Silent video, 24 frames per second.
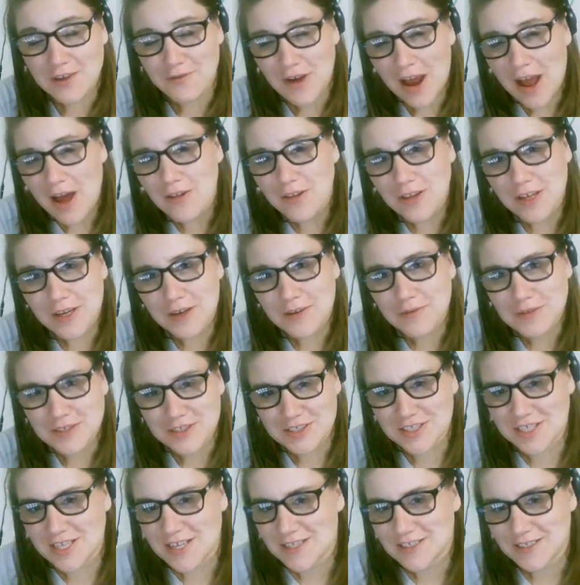Rowling,
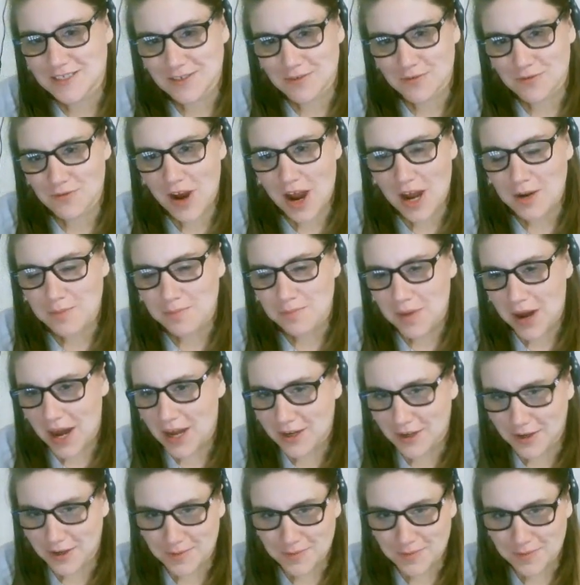which says, "Rock
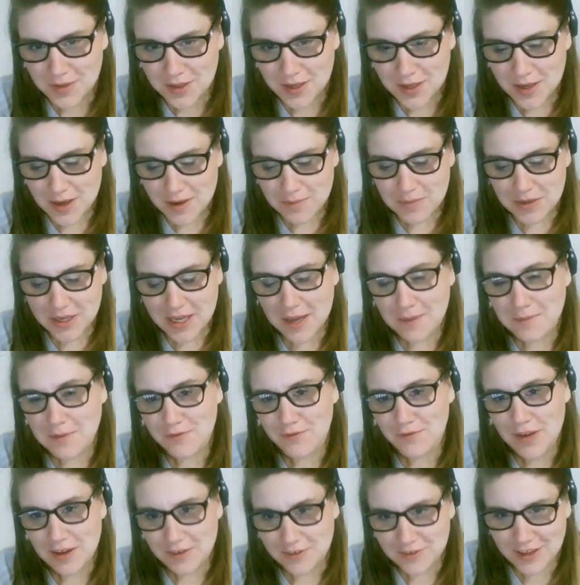bottom became the
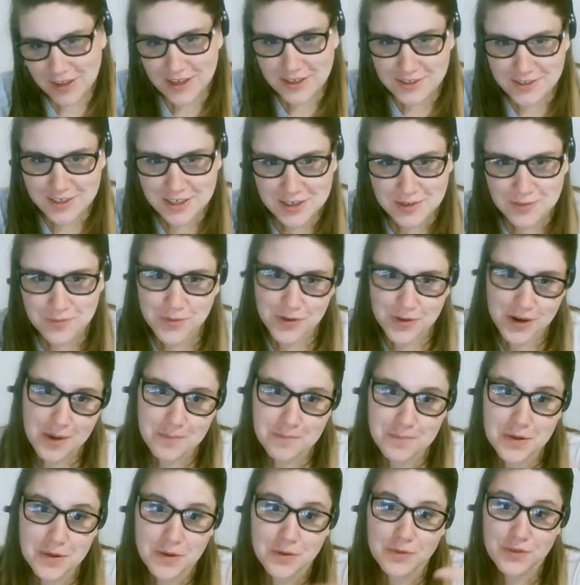foundation where I
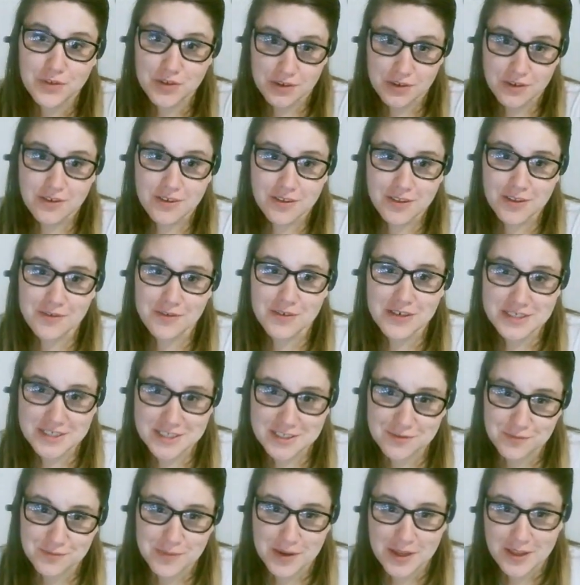built the rest
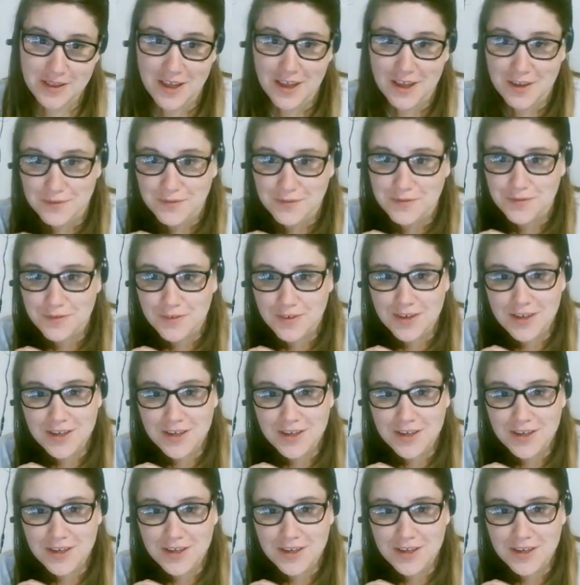of my life."